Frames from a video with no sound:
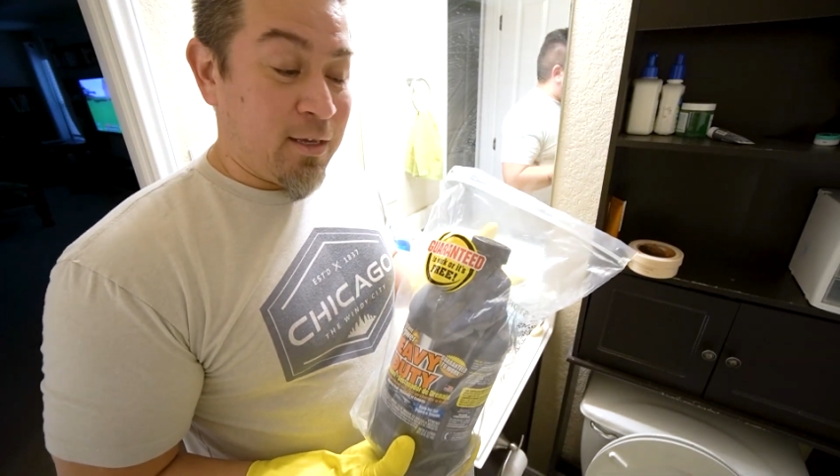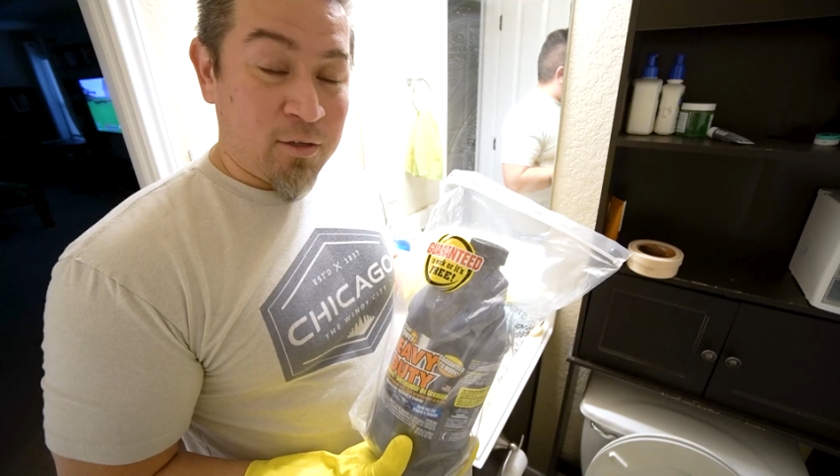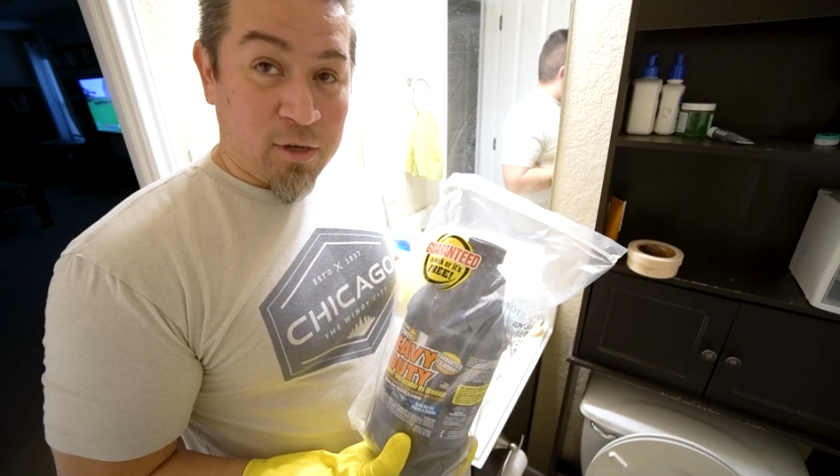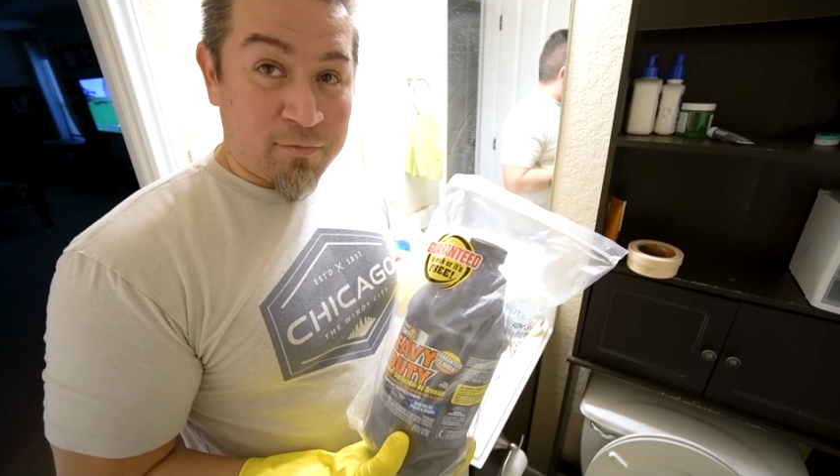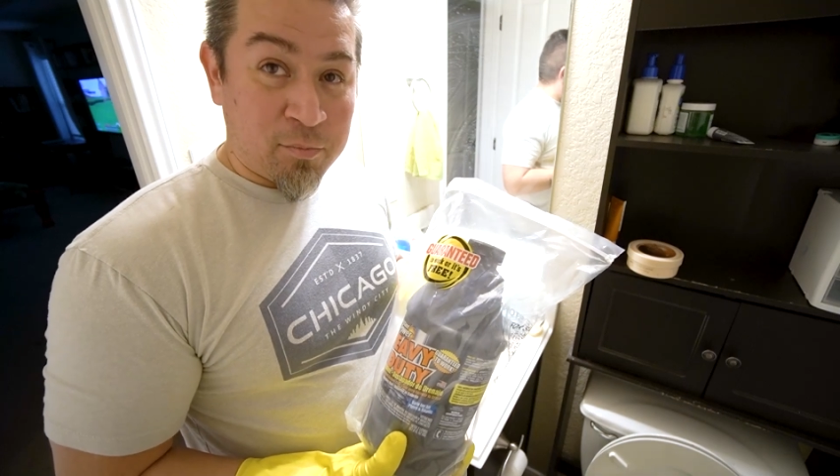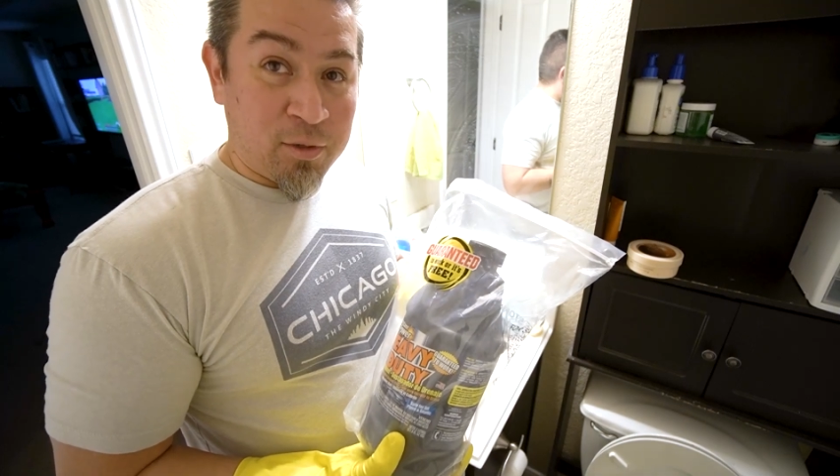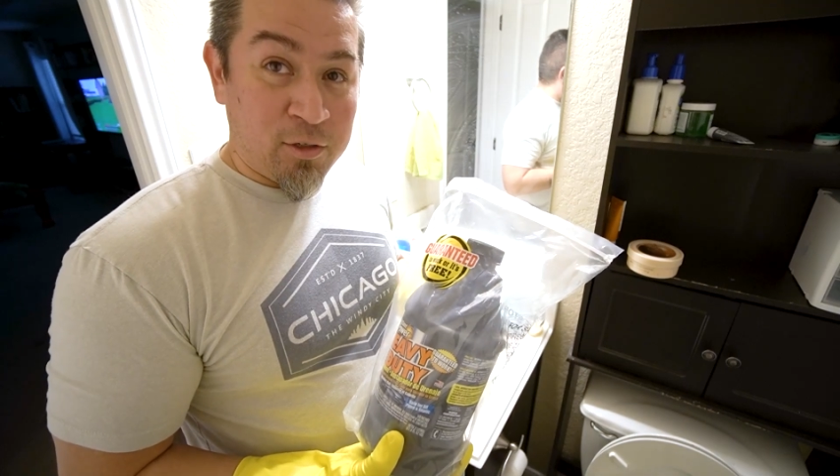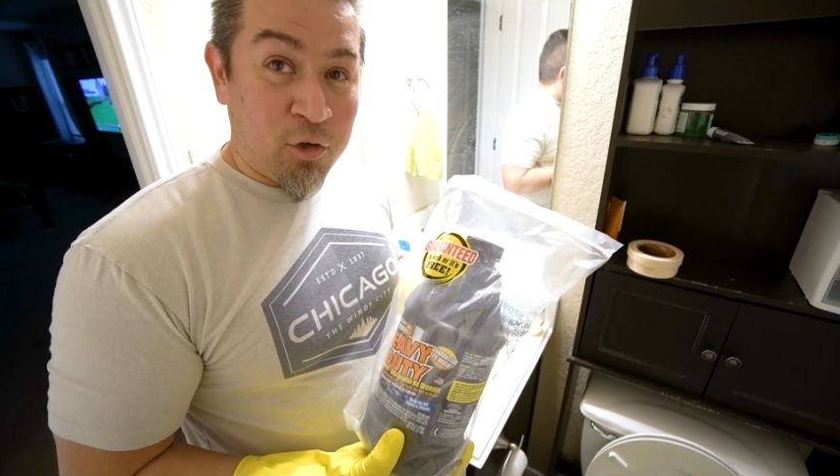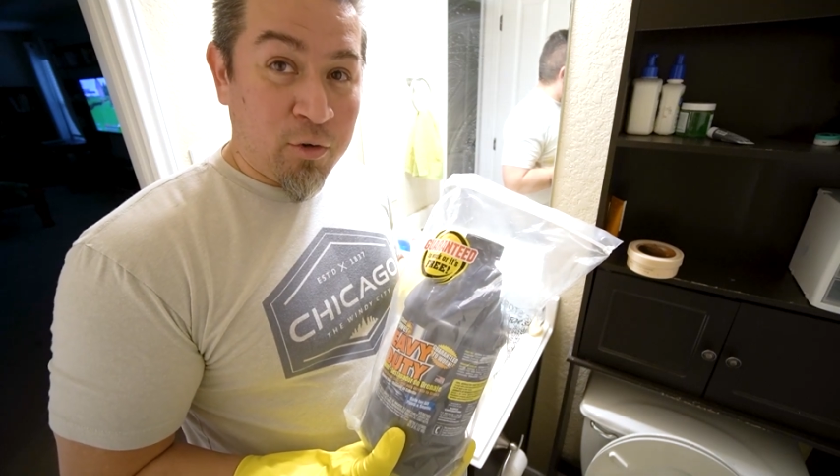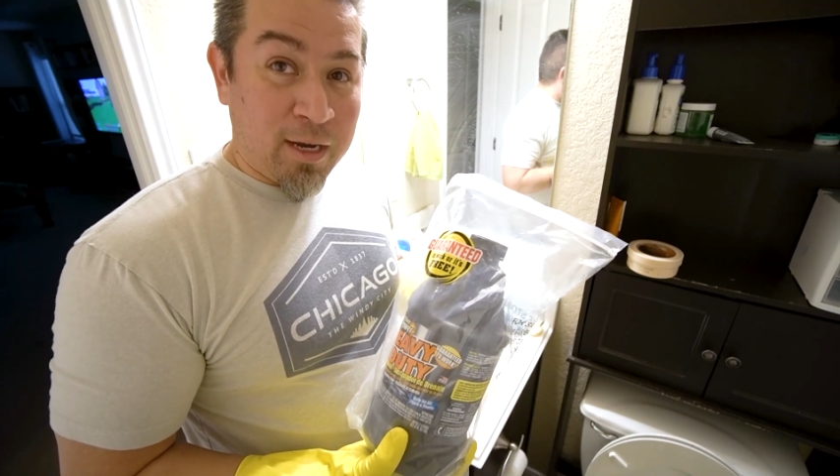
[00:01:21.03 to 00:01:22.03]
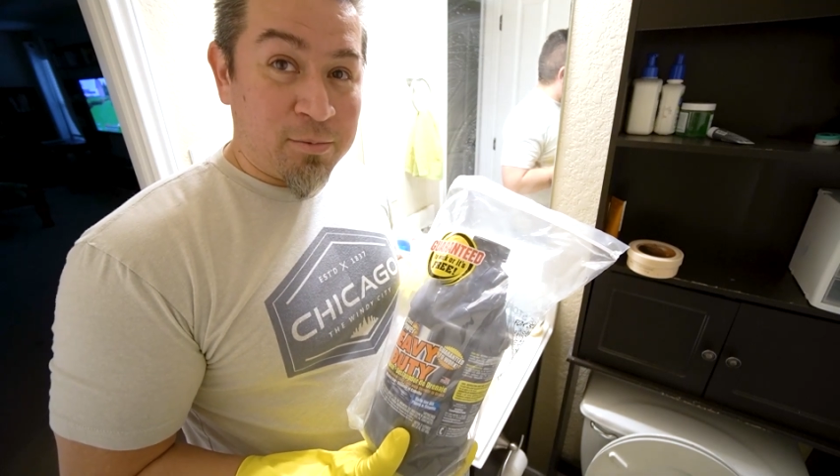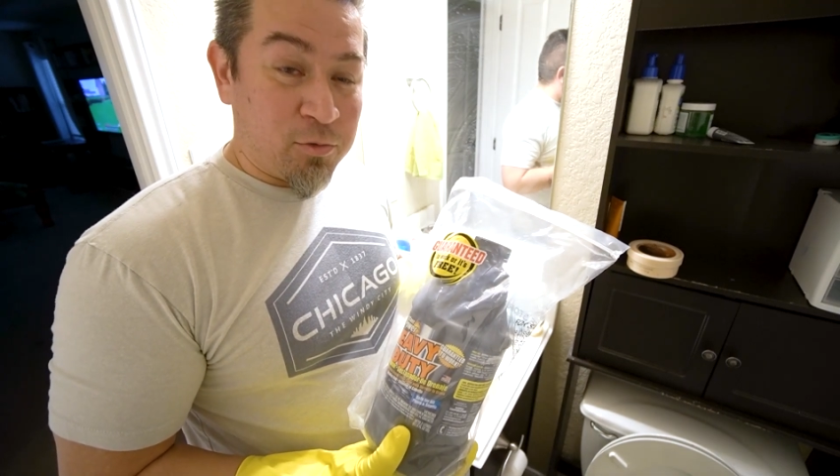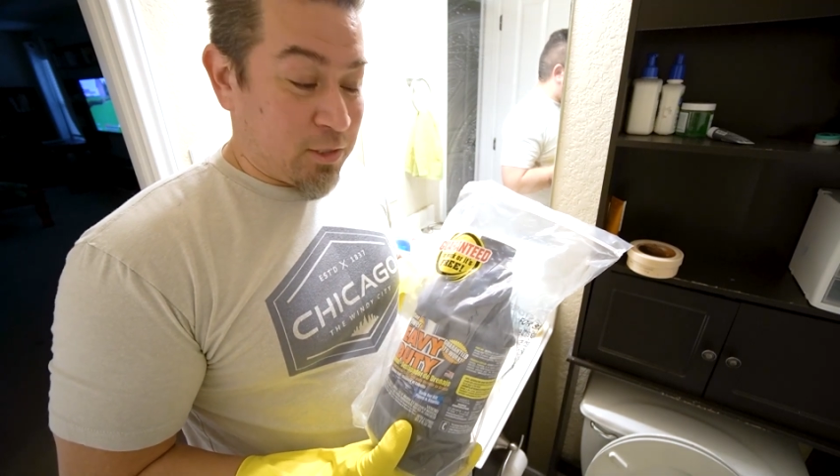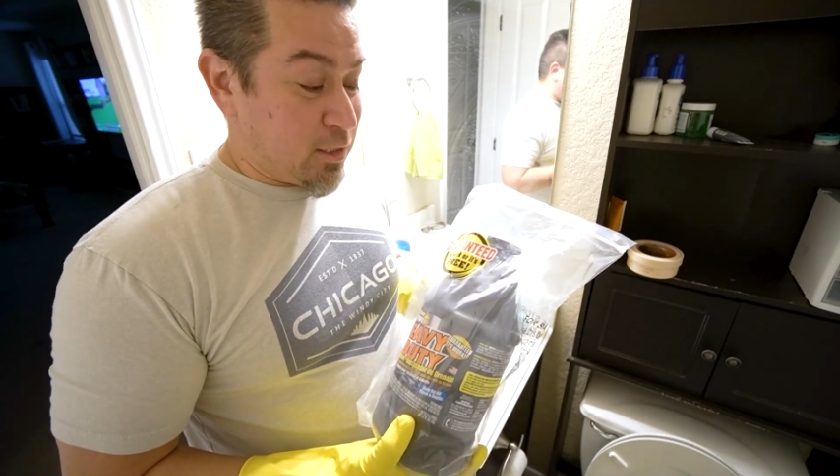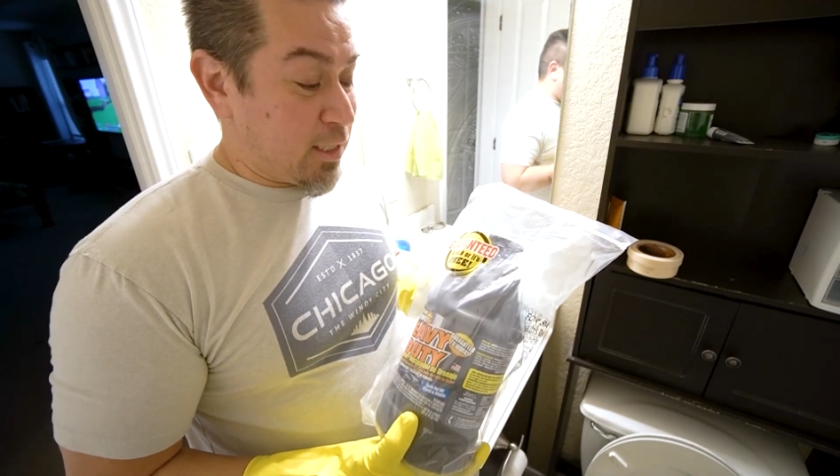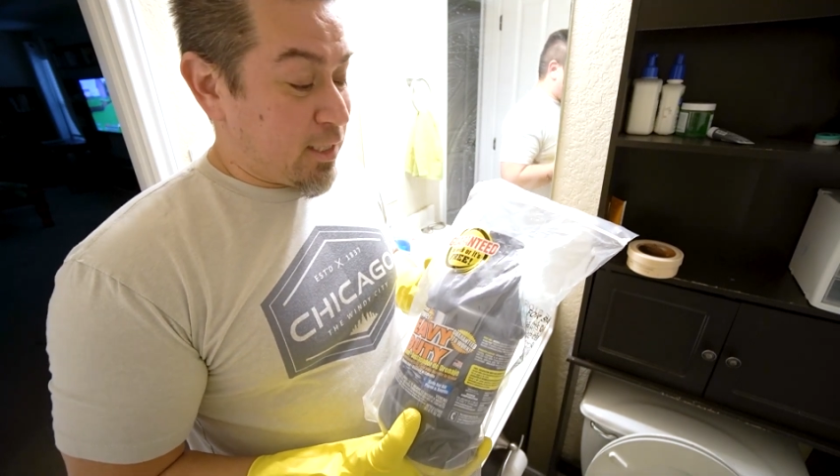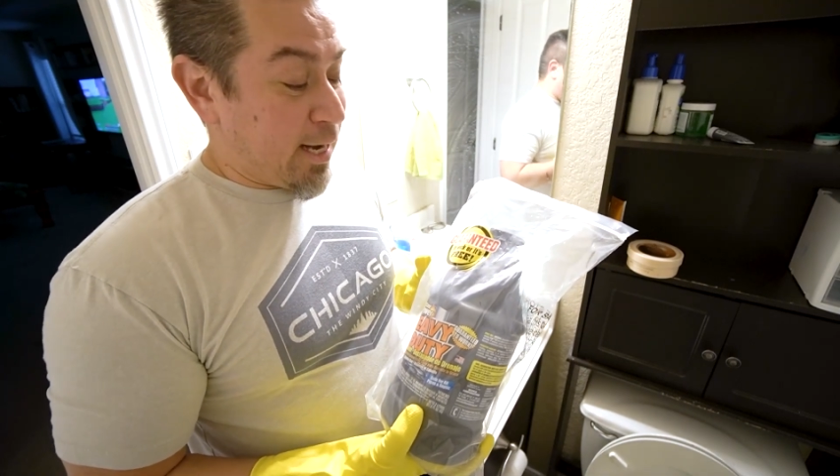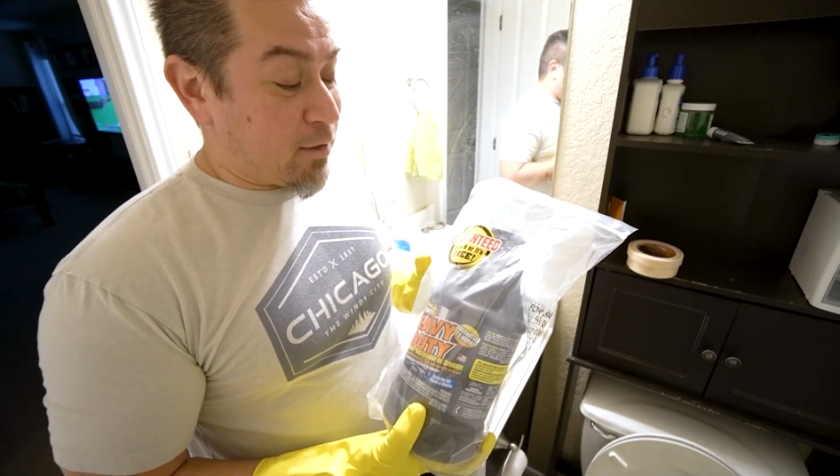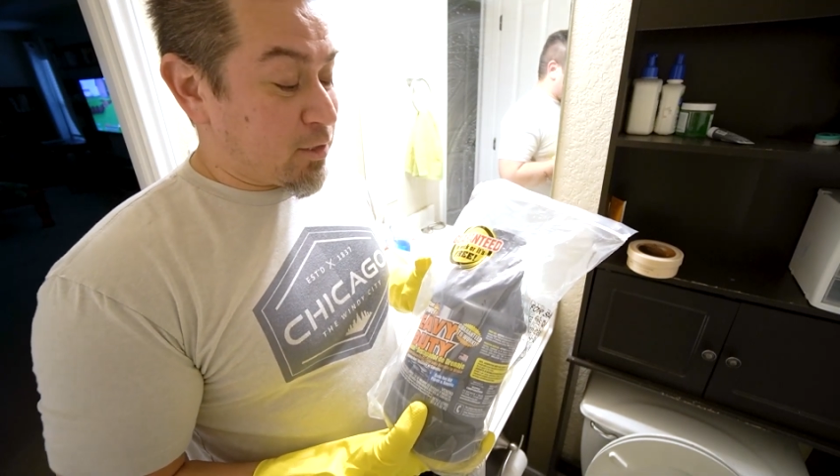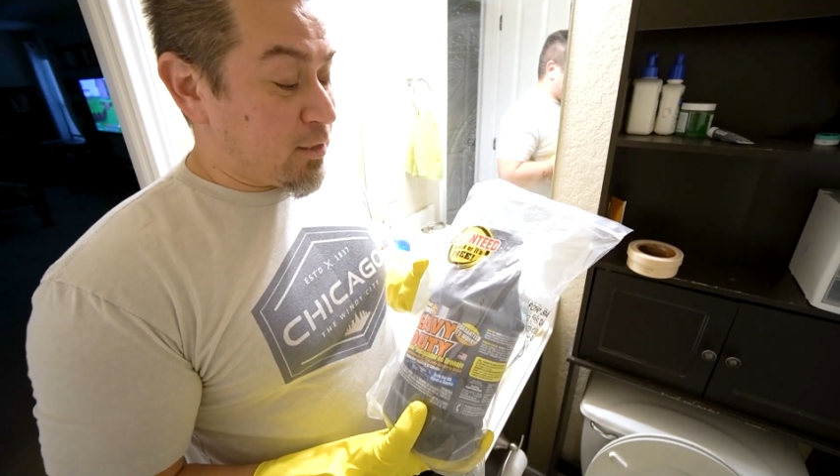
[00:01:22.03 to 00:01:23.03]
You have to put 2 cups, which is 16
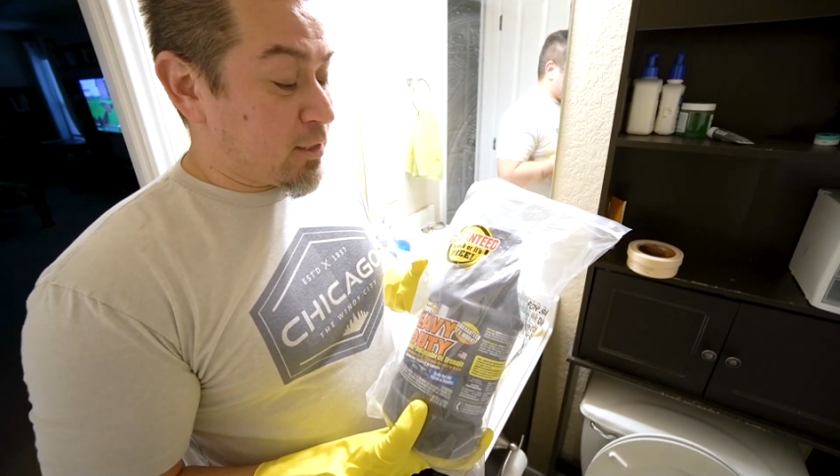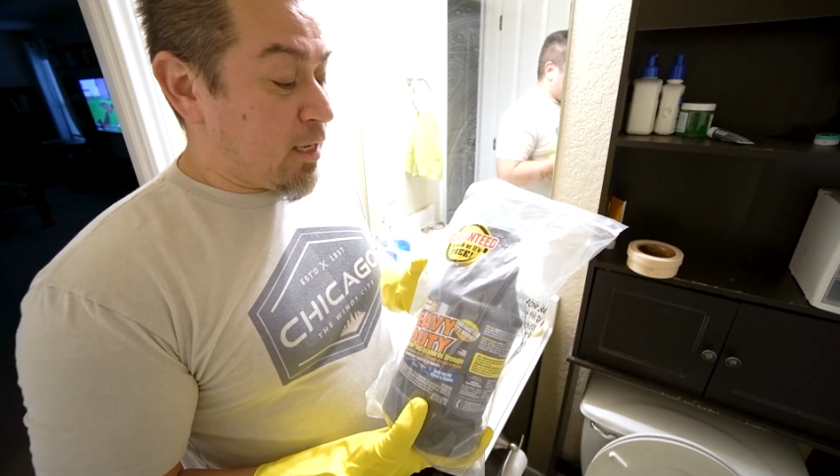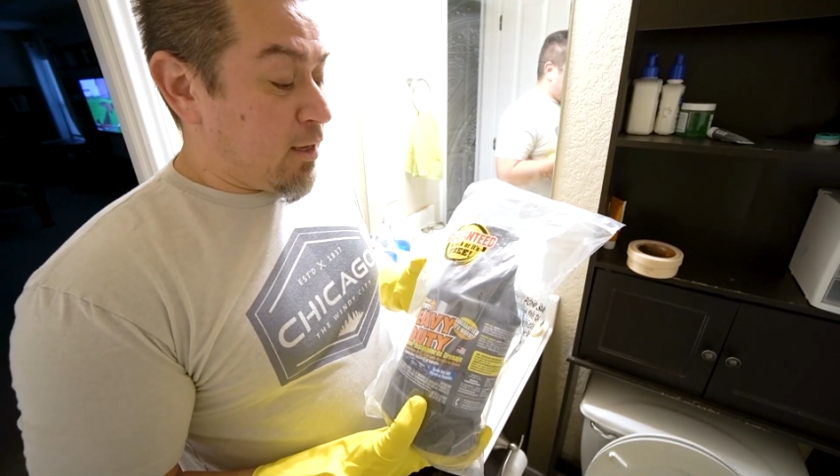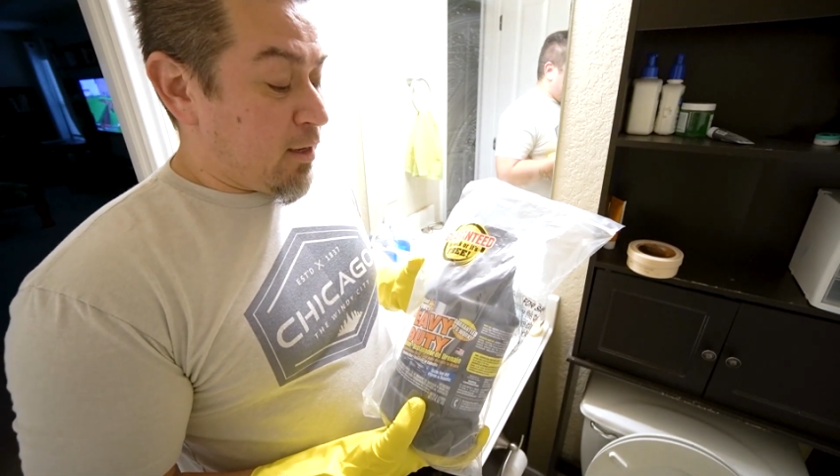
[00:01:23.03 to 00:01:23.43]
ounces,